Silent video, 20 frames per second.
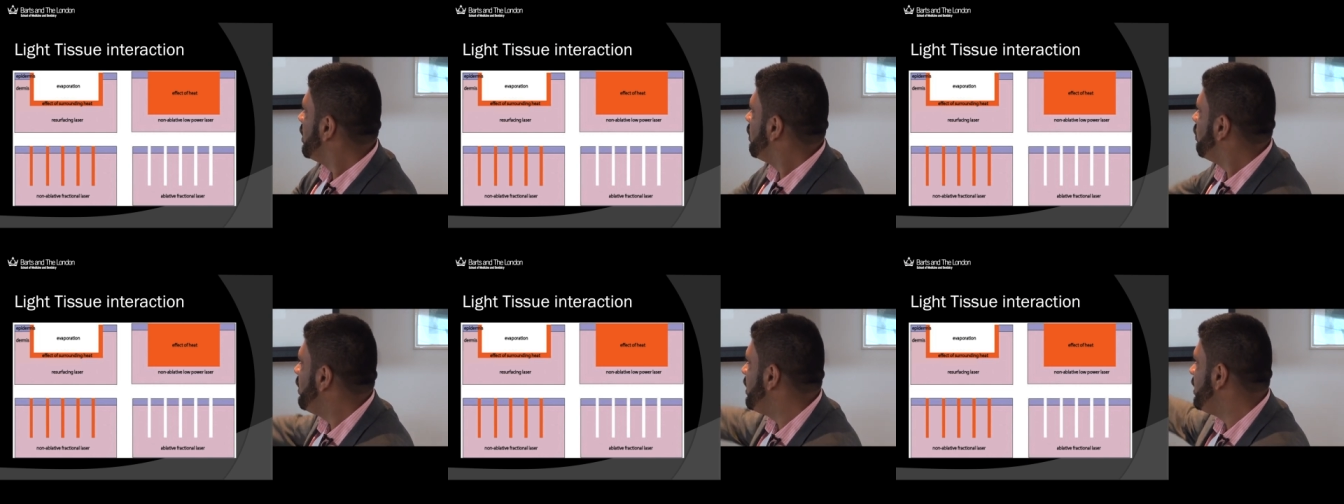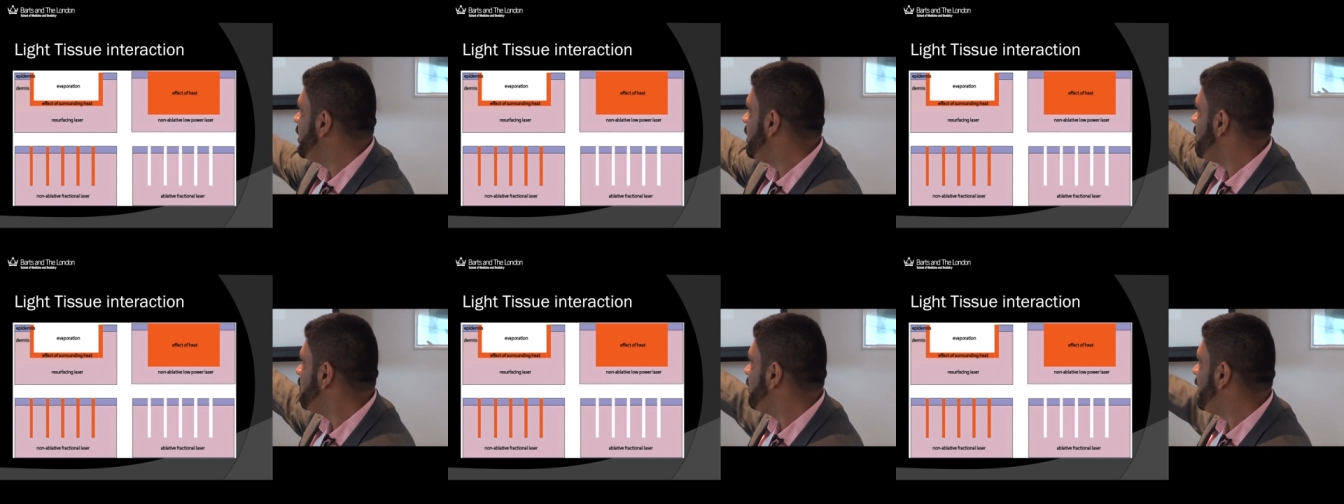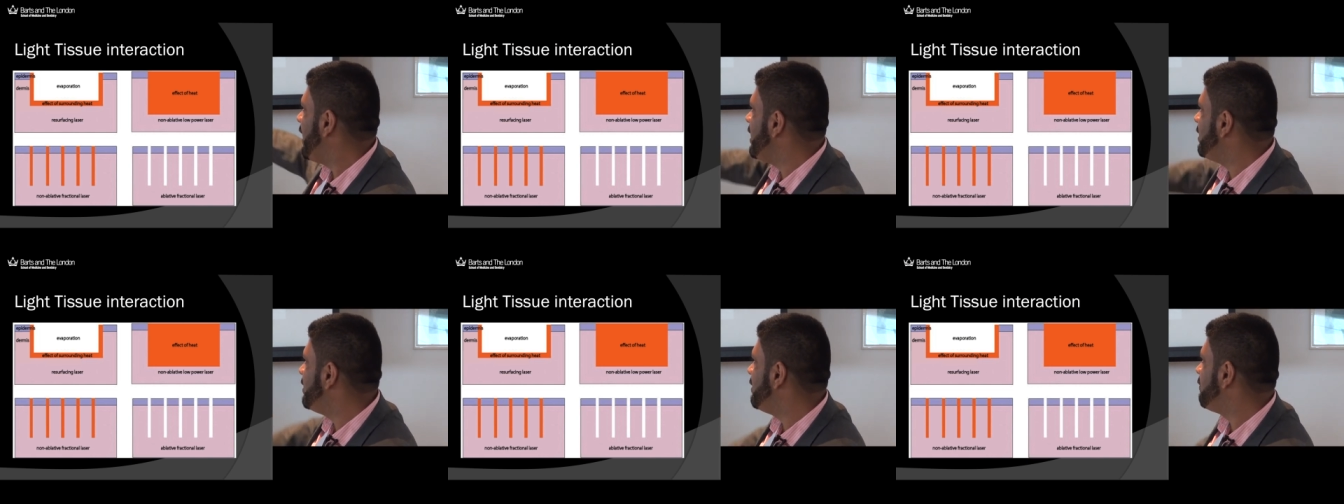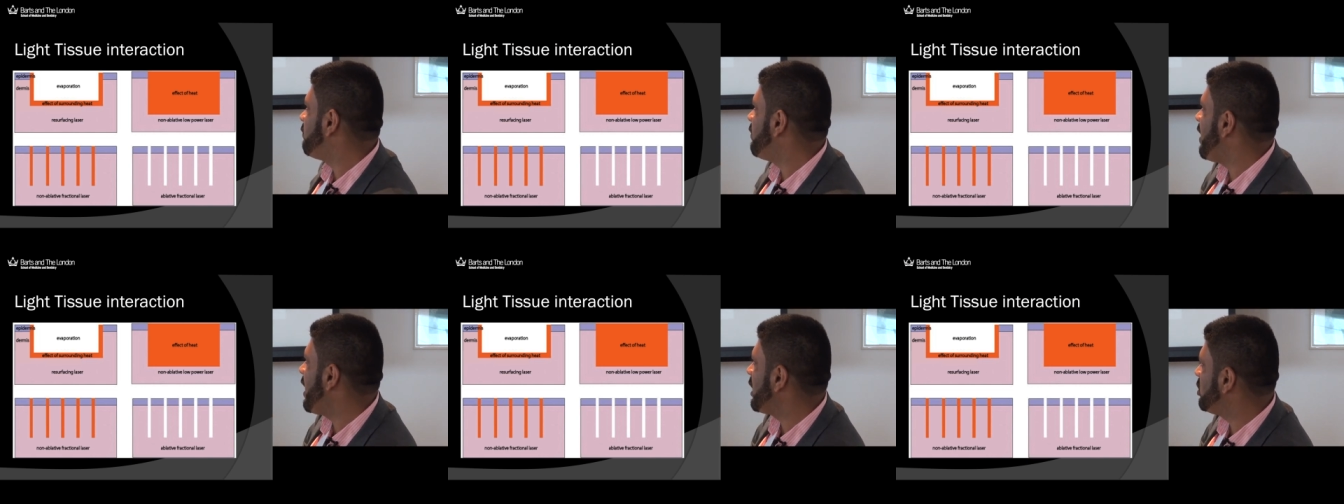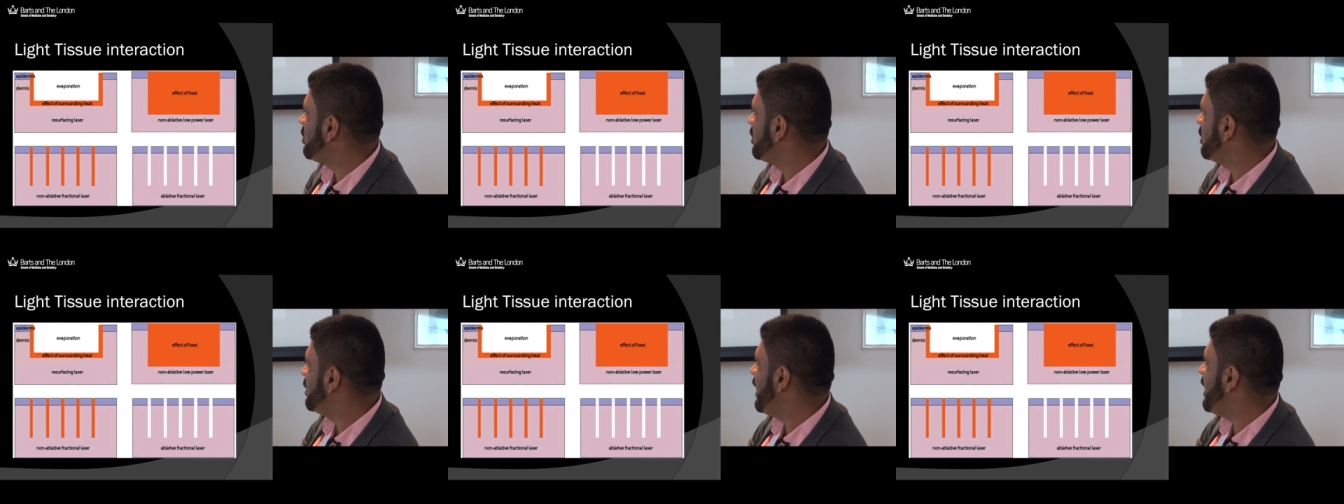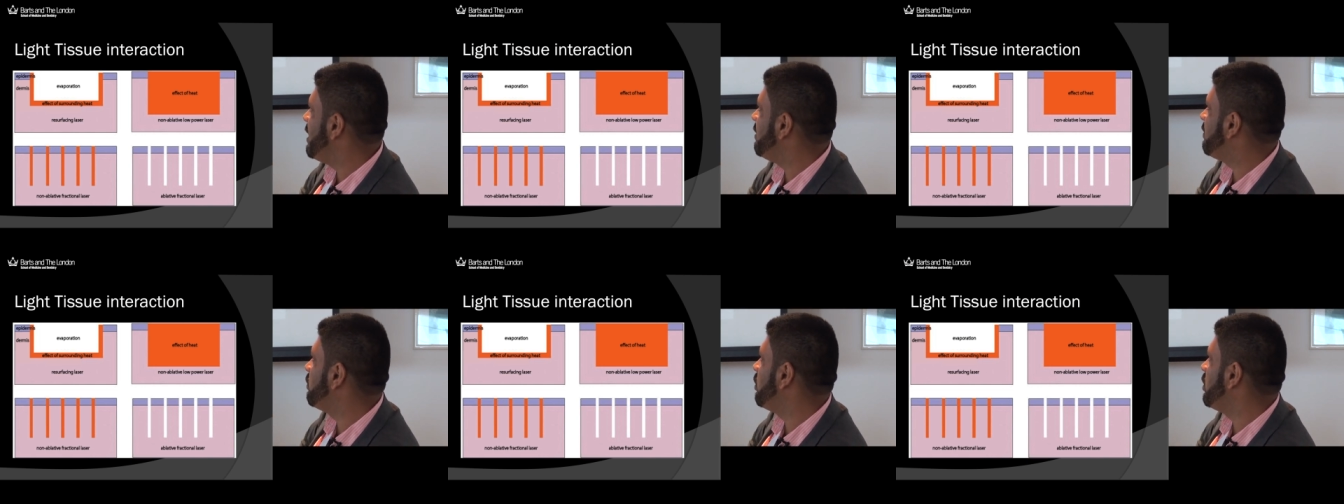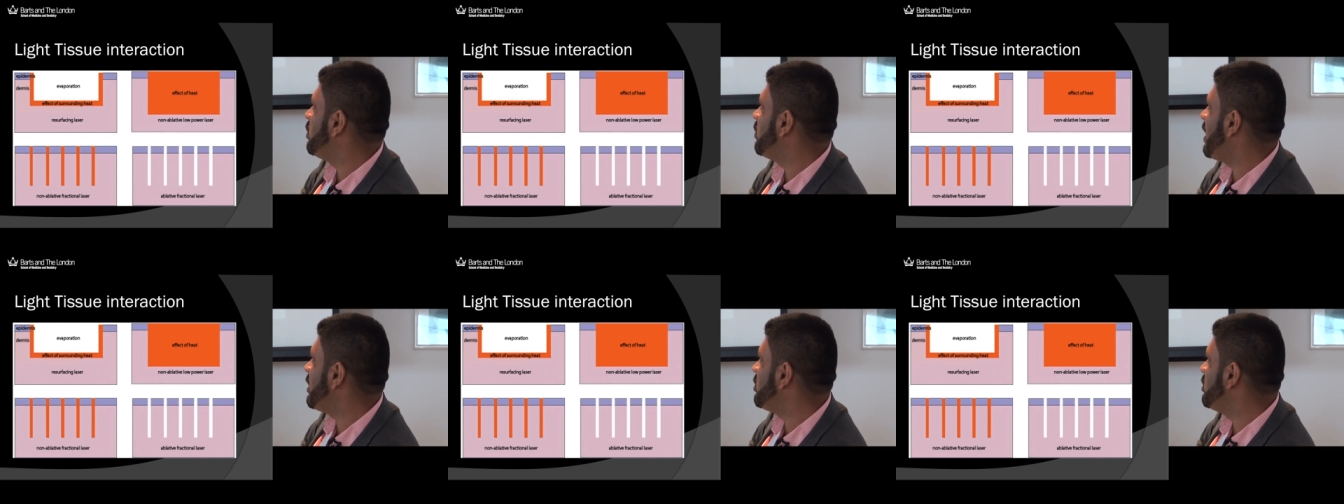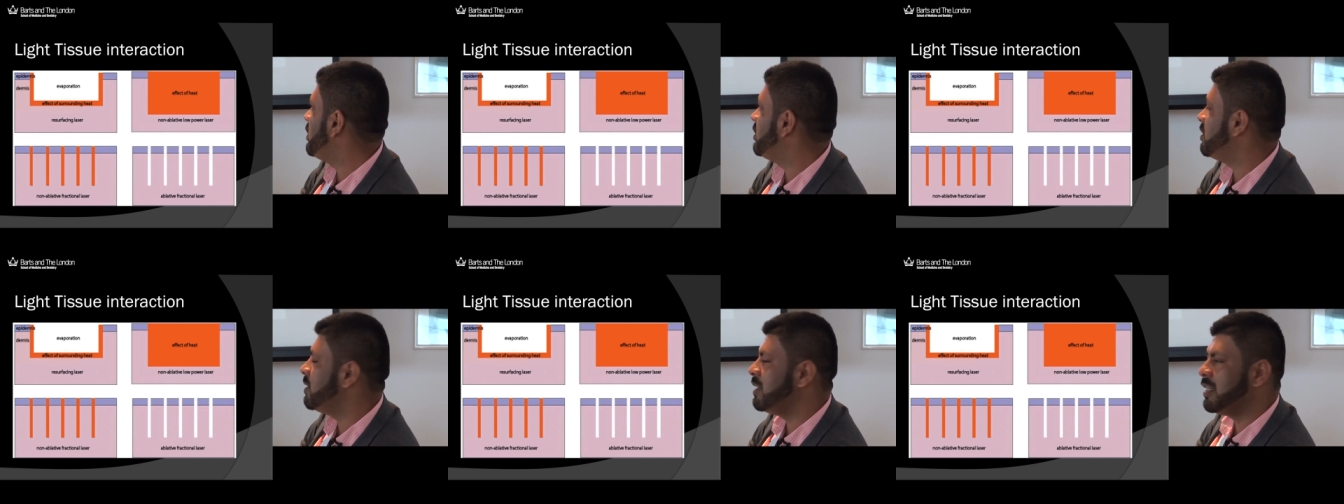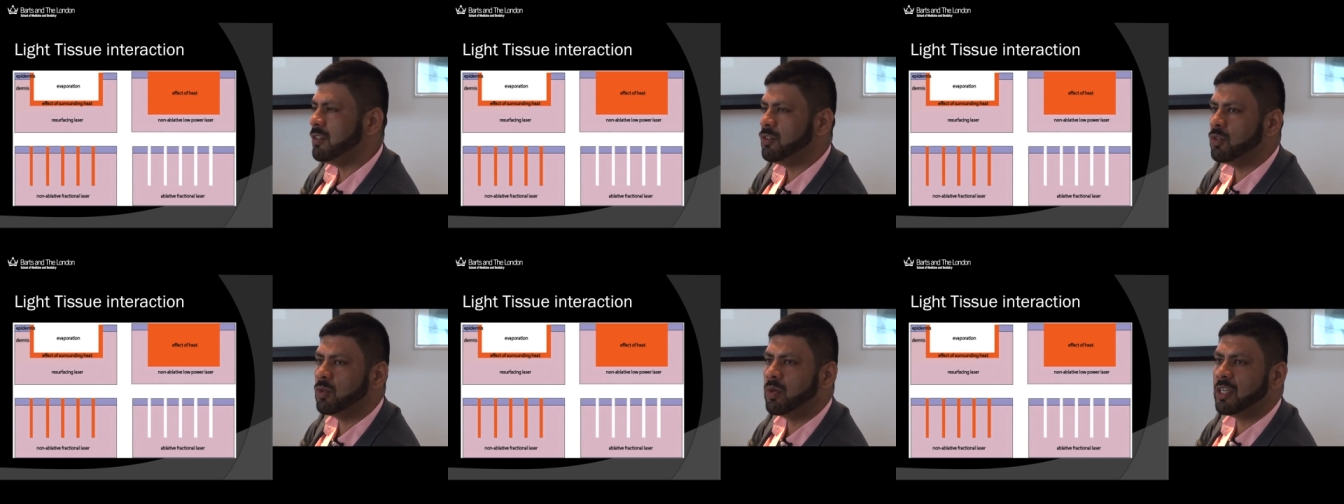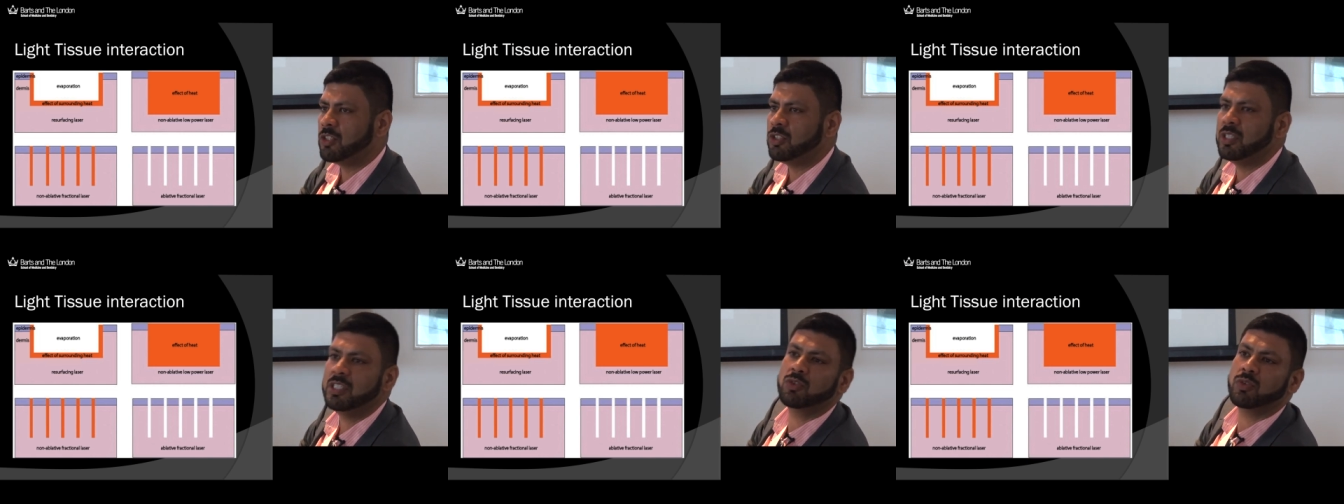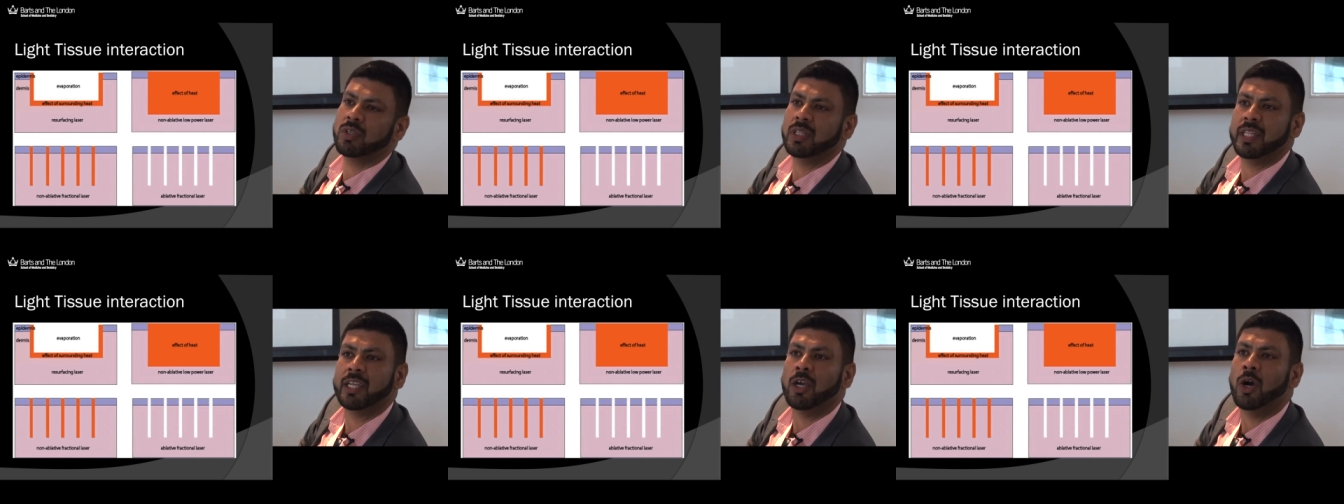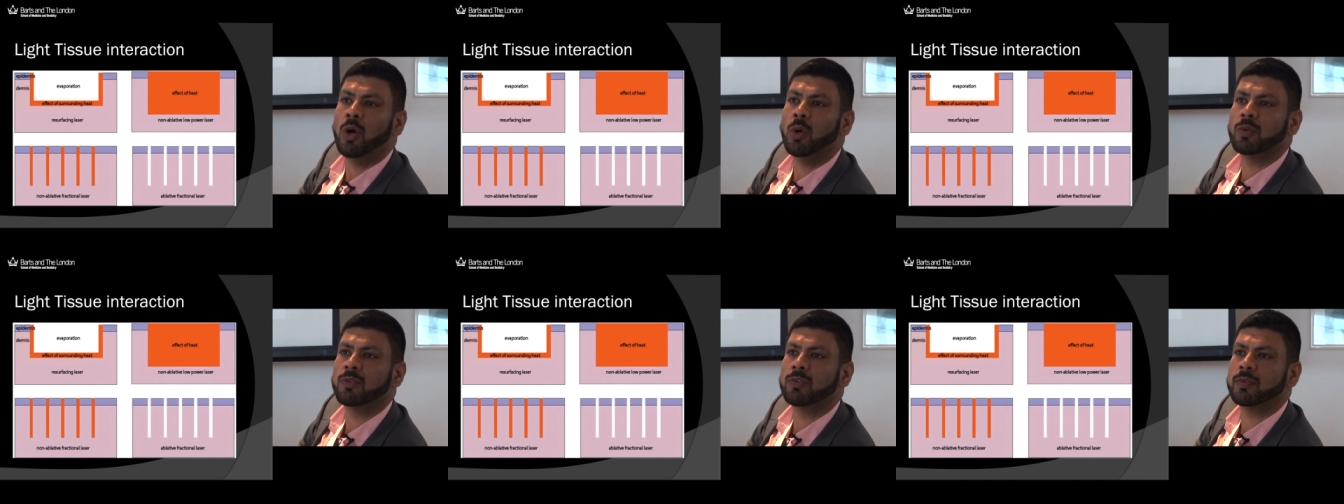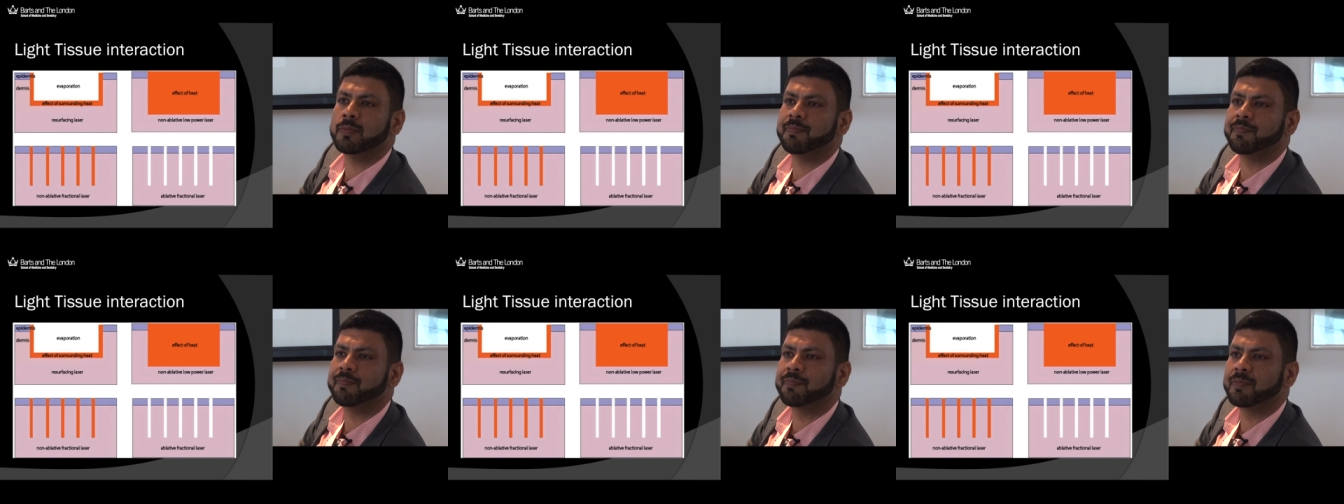With the ablative fractional laser, what you're actually doing is you're actually drilling holes.